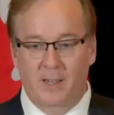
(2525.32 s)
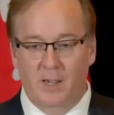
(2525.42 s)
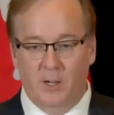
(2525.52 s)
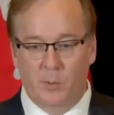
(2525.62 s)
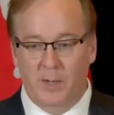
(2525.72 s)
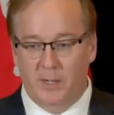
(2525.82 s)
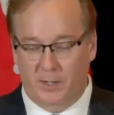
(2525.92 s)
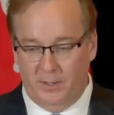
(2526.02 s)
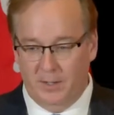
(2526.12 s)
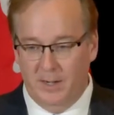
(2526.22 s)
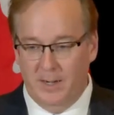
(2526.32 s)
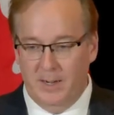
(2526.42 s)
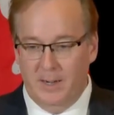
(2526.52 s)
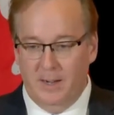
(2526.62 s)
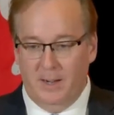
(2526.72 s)
the uh, greeter
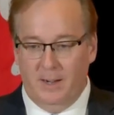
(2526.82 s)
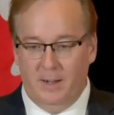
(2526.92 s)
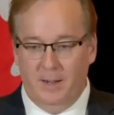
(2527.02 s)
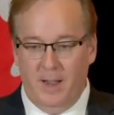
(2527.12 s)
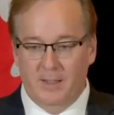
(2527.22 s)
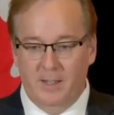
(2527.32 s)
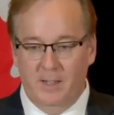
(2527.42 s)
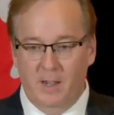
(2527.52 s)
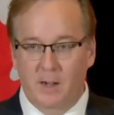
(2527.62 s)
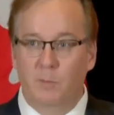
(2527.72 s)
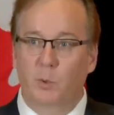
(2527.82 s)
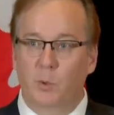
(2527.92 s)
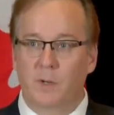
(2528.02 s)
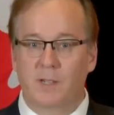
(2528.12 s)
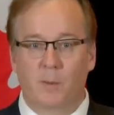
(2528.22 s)
uh, at the Young
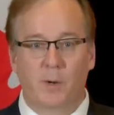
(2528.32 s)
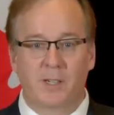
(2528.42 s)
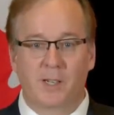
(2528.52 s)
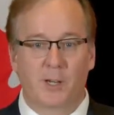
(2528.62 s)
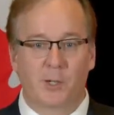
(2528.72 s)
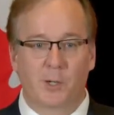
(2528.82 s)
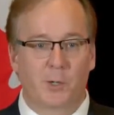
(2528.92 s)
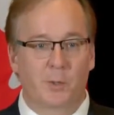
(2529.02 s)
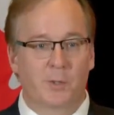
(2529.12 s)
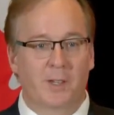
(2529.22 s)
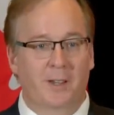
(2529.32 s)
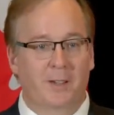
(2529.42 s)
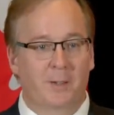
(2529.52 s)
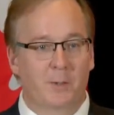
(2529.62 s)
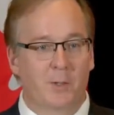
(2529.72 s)
Bluer subway station, who's,
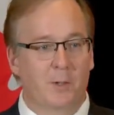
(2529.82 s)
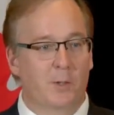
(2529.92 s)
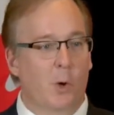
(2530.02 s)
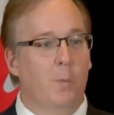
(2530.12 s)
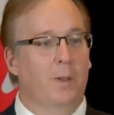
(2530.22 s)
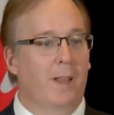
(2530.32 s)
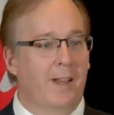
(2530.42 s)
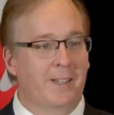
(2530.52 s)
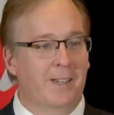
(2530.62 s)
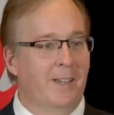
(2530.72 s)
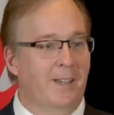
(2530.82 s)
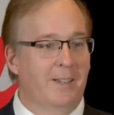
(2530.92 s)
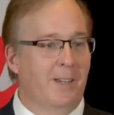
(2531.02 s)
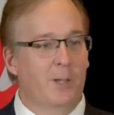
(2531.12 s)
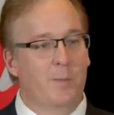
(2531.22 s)
uh, who's so polite, and
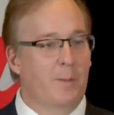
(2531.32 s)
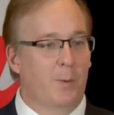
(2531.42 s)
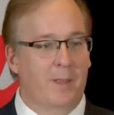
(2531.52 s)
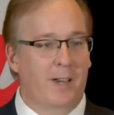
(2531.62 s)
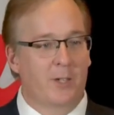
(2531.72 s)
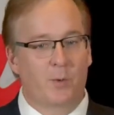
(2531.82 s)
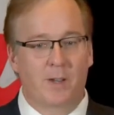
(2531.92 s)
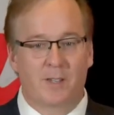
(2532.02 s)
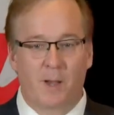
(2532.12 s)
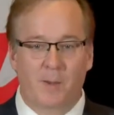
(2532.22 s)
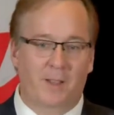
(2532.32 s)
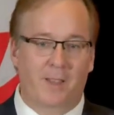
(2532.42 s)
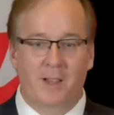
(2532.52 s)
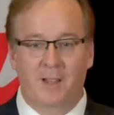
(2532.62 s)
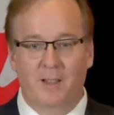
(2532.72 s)
he tells people when the next train's coming and
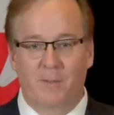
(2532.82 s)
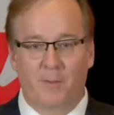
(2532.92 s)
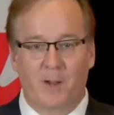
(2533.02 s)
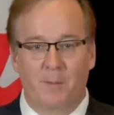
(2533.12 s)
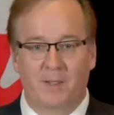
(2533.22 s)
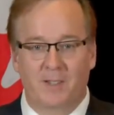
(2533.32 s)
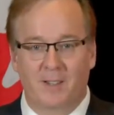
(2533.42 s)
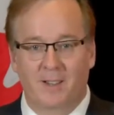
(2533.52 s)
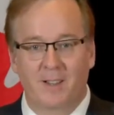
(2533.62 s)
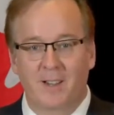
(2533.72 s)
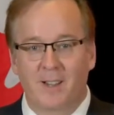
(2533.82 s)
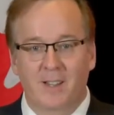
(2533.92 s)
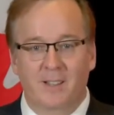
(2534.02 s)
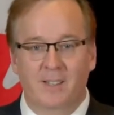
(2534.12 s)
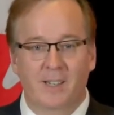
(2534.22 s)
thanking them for coming to the,
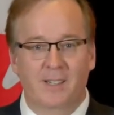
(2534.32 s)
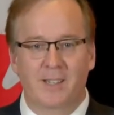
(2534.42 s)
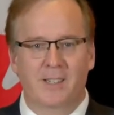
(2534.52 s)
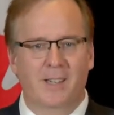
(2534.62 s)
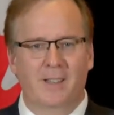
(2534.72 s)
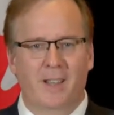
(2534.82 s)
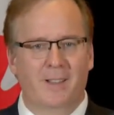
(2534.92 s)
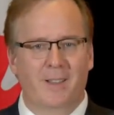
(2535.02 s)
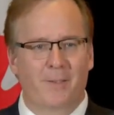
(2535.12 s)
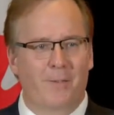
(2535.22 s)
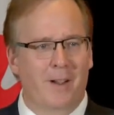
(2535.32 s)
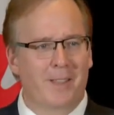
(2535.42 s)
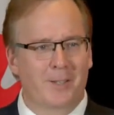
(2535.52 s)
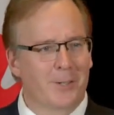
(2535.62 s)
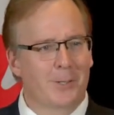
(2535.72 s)
the TTC, and they, they
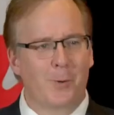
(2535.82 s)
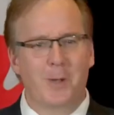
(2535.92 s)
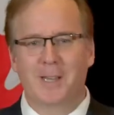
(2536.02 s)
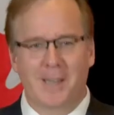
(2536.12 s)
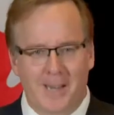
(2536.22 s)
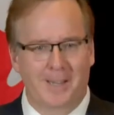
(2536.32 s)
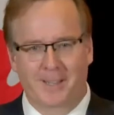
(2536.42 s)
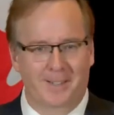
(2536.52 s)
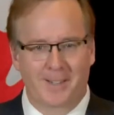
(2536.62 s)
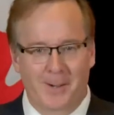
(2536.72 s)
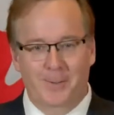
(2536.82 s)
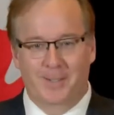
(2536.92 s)
find that's just so Canadian, you know,